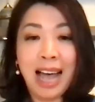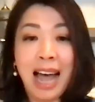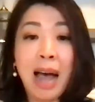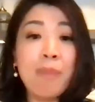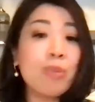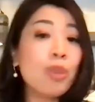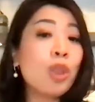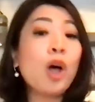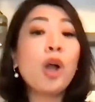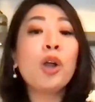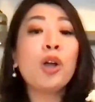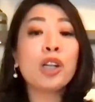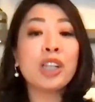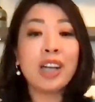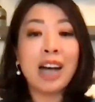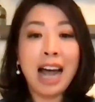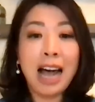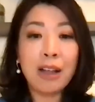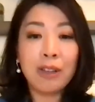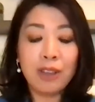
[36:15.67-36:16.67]
I'm no
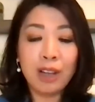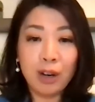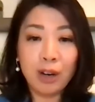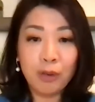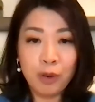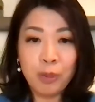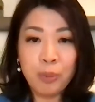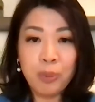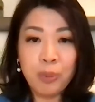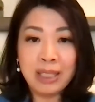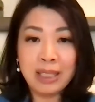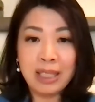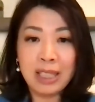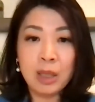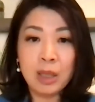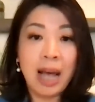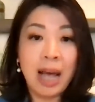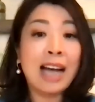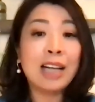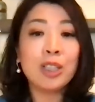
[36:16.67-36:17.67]
longer out there for
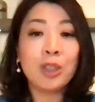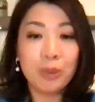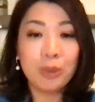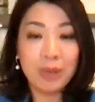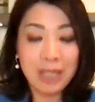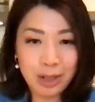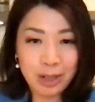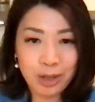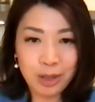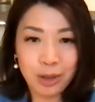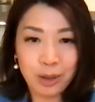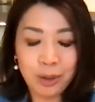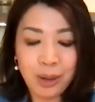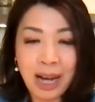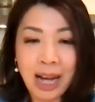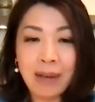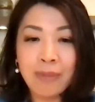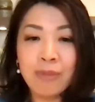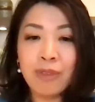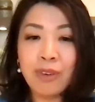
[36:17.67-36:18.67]
business. I don't need to.
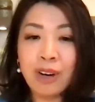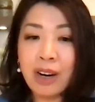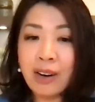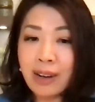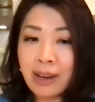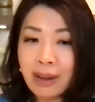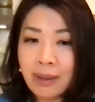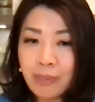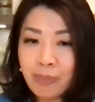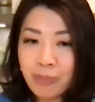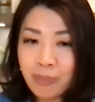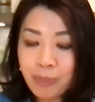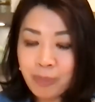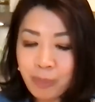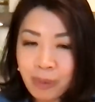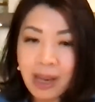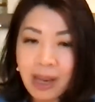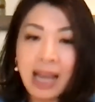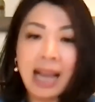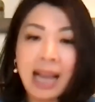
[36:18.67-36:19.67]
I'm very
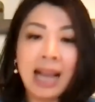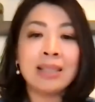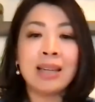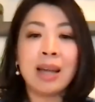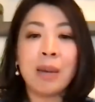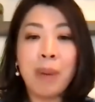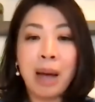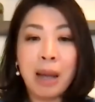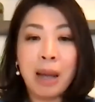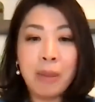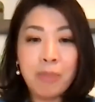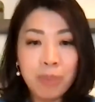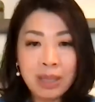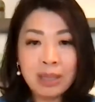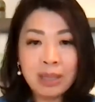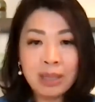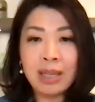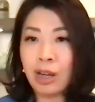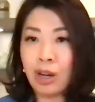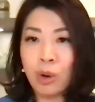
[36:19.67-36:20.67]
blessed that my
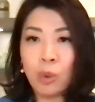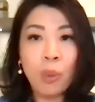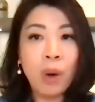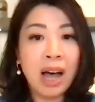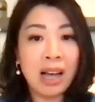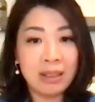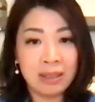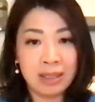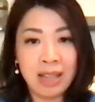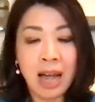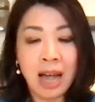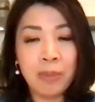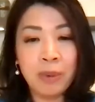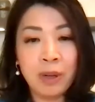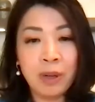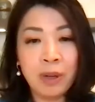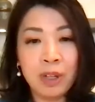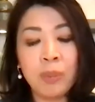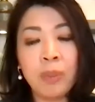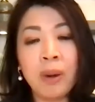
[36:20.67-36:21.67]
business are well
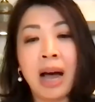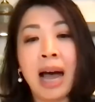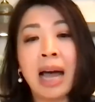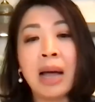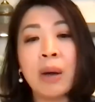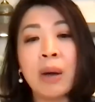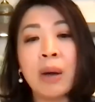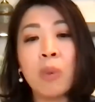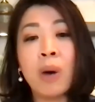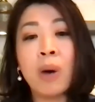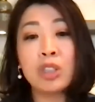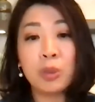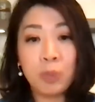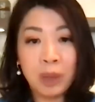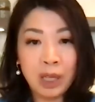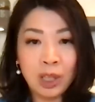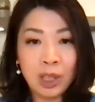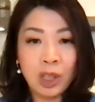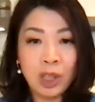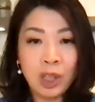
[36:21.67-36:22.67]
established, but I want to
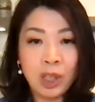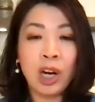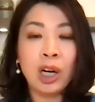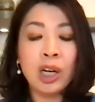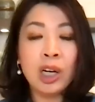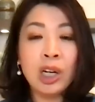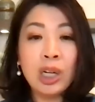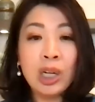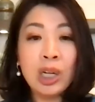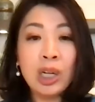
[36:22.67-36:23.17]
be there